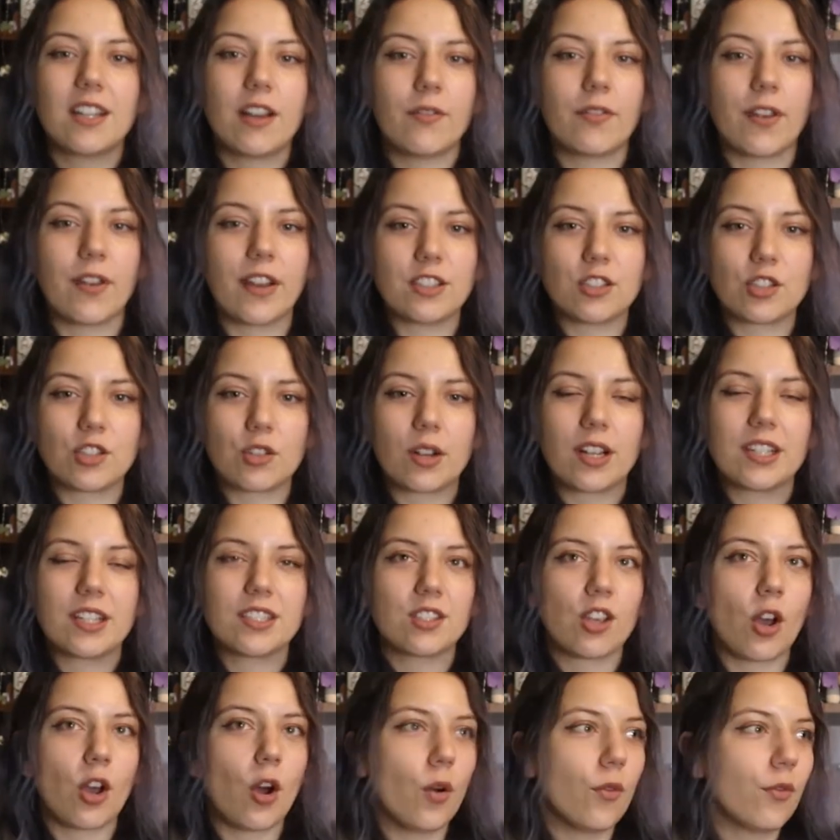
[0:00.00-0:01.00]

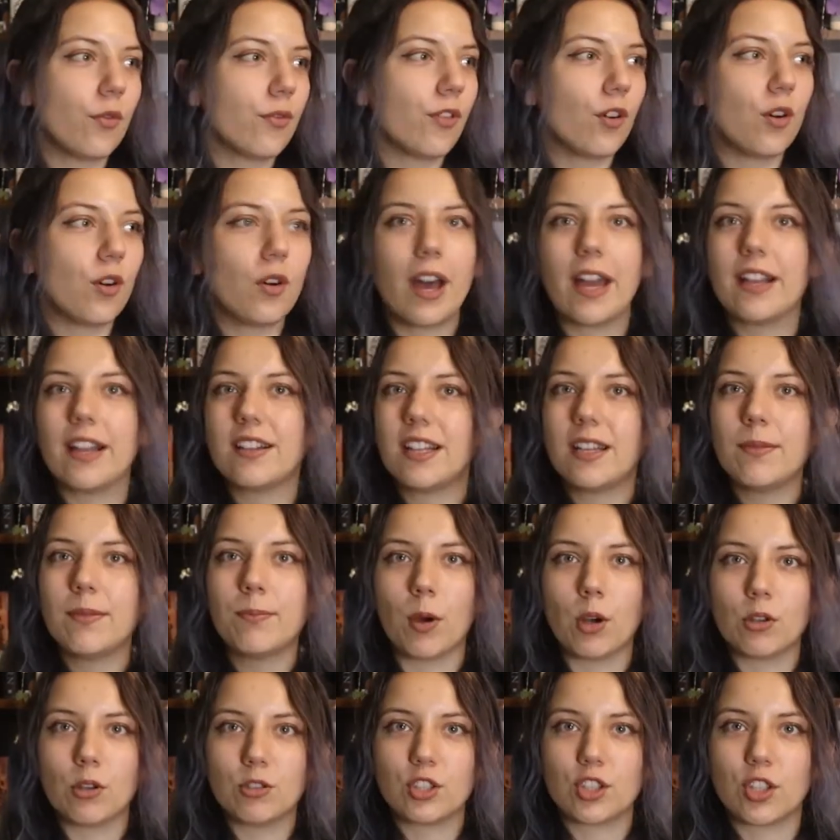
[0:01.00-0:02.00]
adventurous, hopeful, and
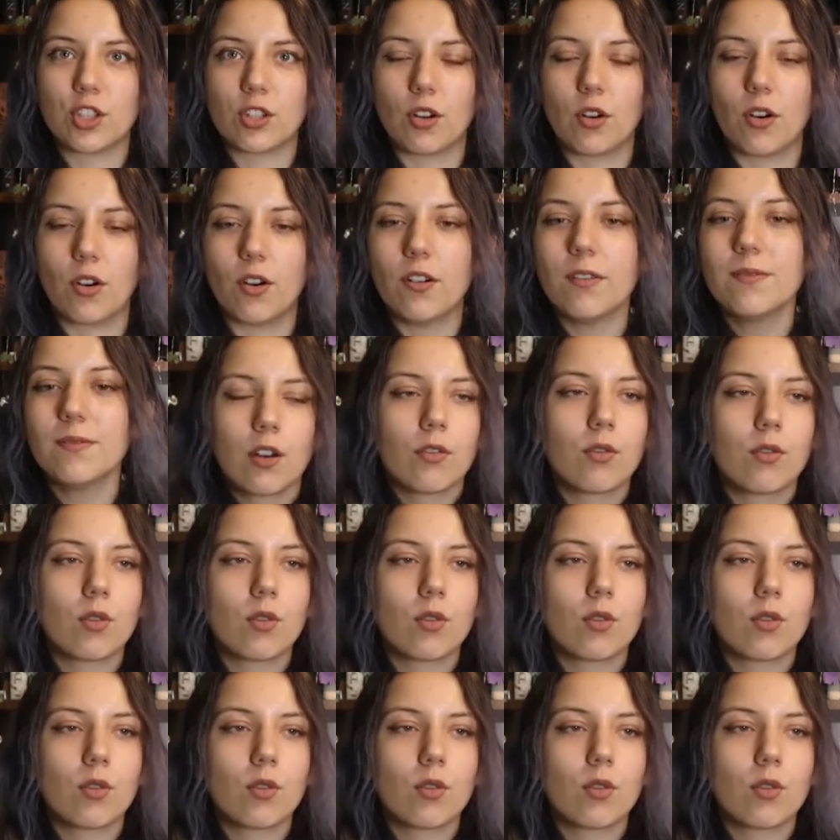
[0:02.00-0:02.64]
emotional.